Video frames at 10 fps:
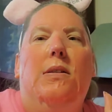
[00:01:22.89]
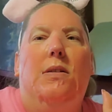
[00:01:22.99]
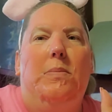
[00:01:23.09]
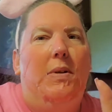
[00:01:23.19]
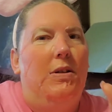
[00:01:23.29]

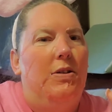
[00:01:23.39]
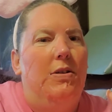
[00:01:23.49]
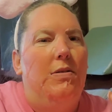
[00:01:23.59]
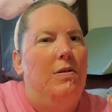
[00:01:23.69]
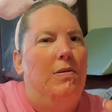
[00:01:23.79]
So make
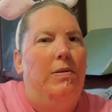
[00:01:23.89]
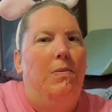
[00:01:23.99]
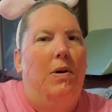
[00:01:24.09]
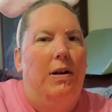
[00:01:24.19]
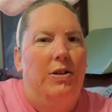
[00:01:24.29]
sure you go
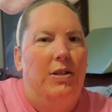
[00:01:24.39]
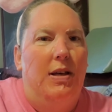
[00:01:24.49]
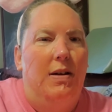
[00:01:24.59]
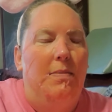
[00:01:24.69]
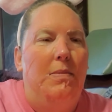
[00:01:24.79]
and watch
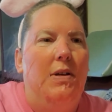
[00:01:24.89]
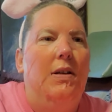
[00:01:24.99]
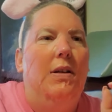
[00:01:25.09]
them.